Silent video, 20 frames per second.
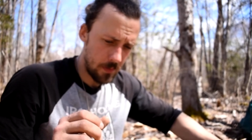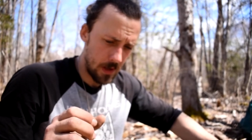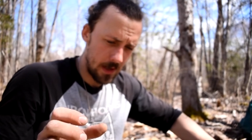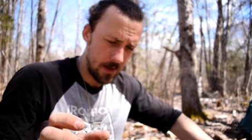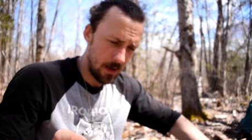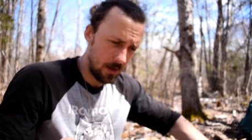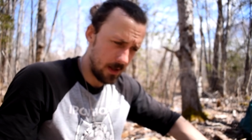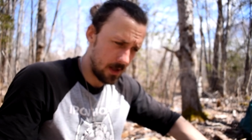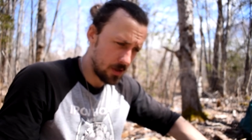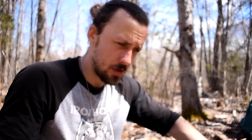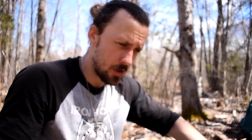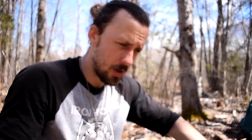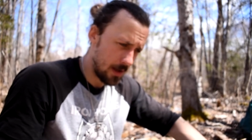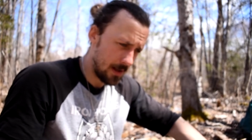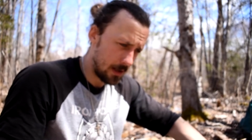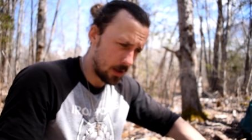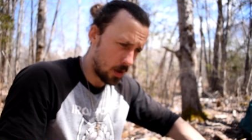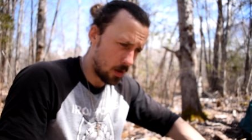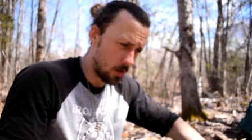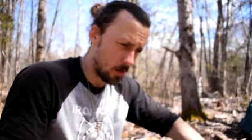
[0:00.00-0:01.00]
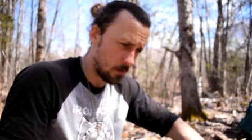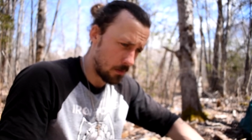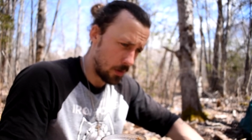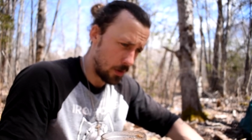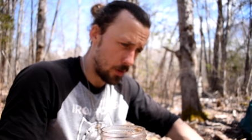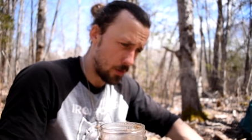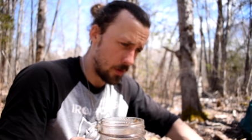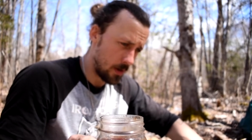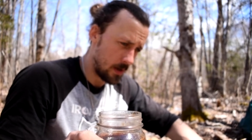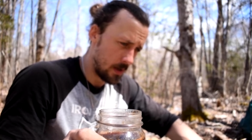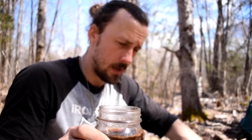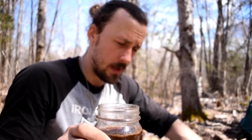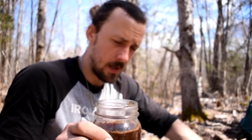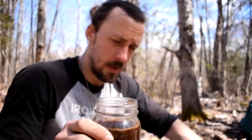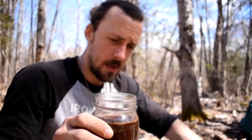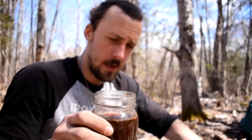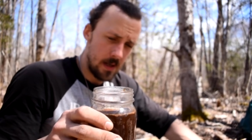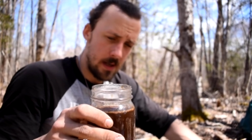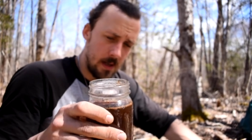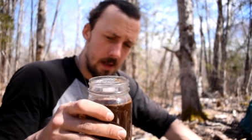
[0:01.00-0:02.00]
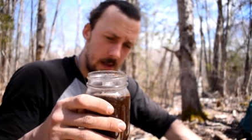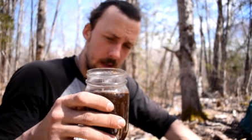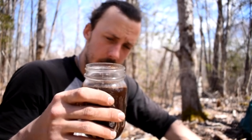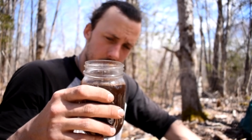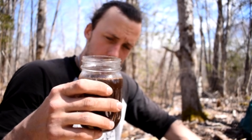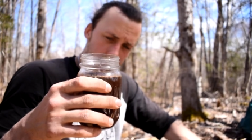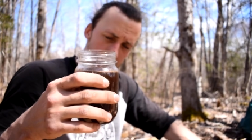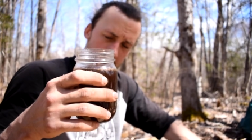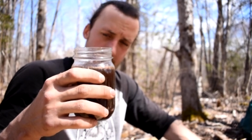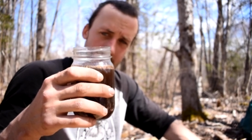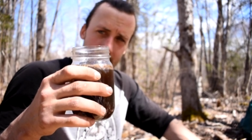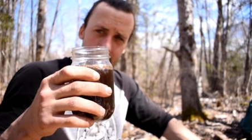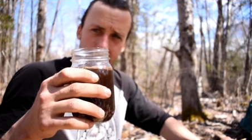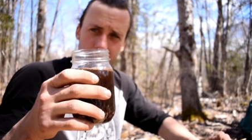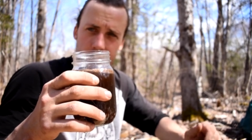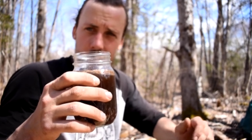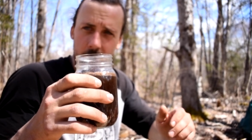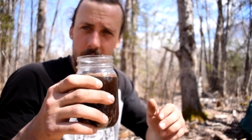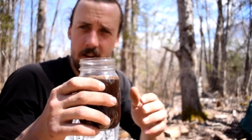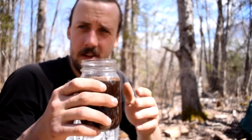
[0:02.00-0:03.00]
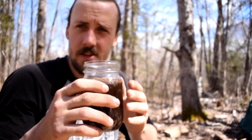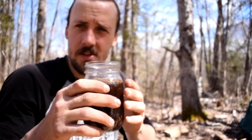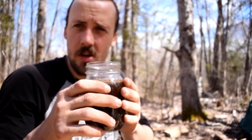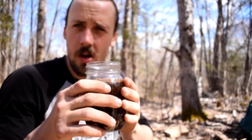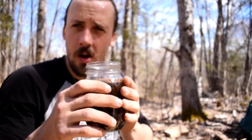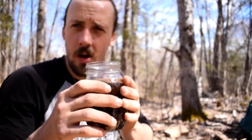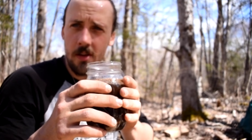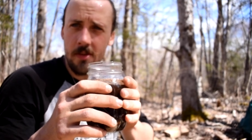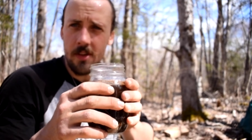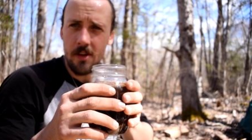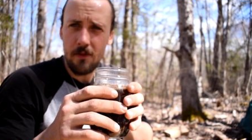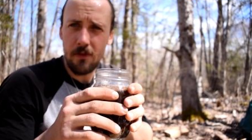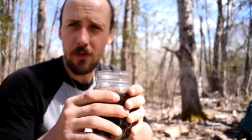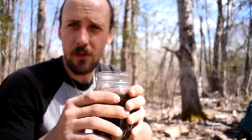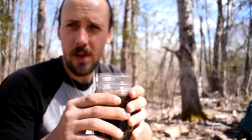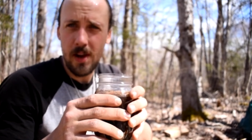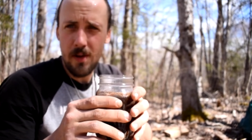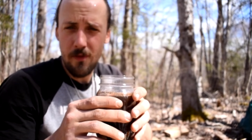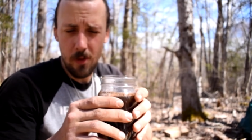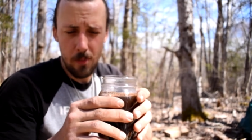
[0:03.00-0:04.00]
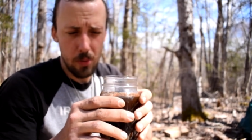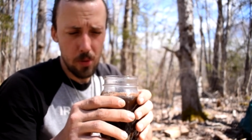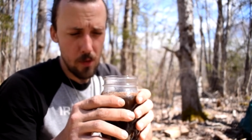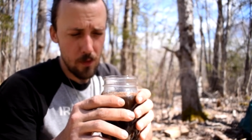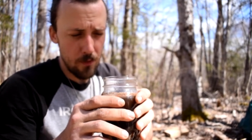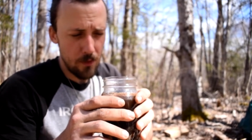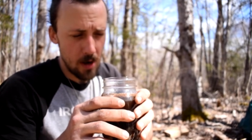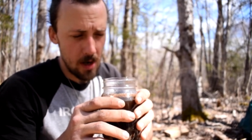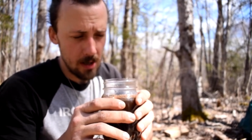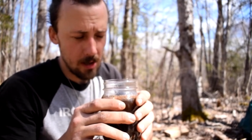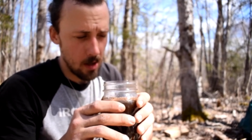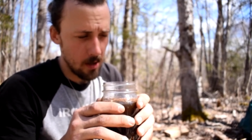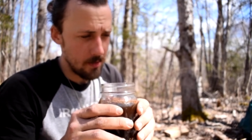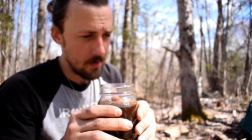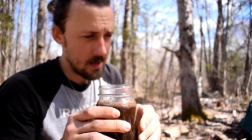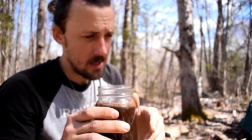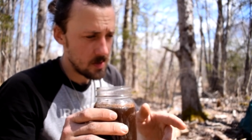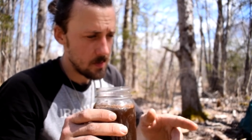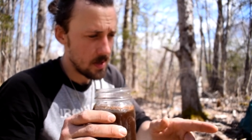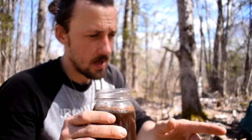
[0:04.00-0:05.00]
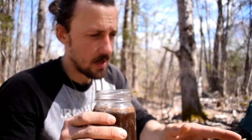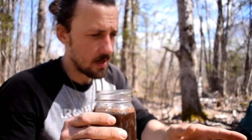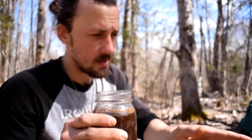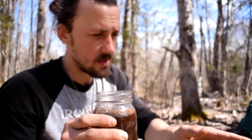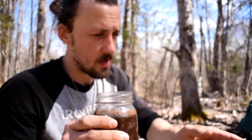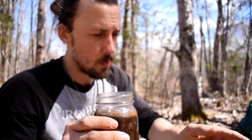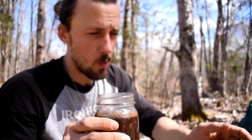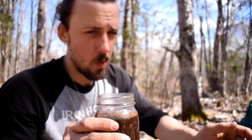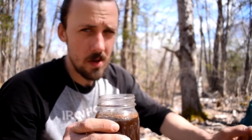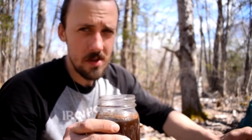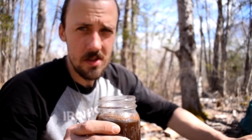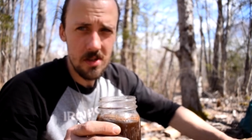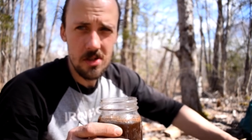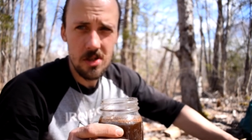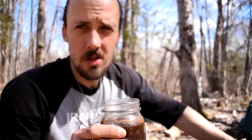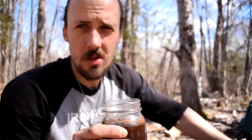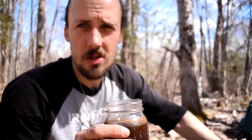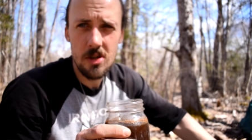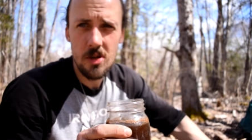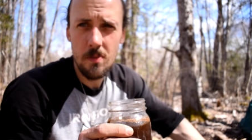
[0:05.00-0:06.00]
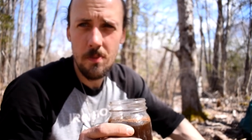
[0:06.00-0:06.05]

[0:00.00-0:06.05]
Now let's try the long brew. Kind of curious on the flavor profile on this because it wasn't too